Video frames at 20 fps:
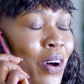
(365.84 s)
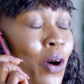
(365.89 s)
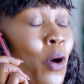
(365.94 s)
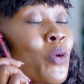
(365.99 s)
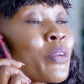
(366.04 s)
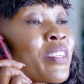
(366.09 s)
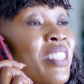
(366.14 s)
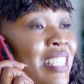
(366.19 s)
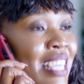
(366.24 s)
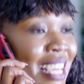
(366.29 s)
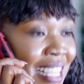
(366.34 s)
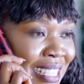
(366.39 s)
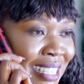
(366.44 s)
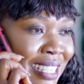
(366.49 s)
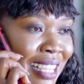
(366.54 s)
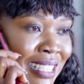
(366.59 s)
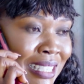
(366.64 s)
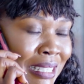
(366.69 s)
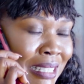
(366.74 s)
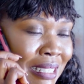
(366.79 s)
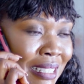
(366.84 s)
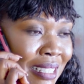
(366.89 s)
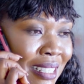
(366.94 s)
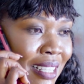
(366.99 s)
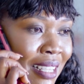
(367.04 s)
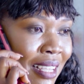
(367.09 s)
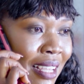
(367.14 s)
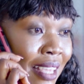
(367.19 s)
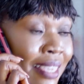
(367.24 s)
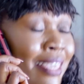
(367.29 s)
Oh, yes, yes.
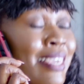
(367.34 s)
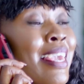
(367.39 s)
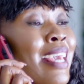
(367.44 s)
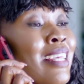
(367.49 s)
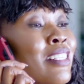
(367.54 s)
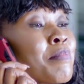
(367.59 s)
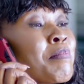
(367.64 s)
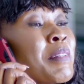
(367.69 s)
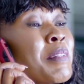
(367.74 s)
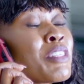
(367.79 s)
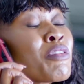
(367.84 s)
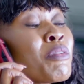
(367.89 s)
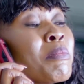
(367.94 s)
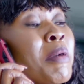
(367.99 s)
Yes, please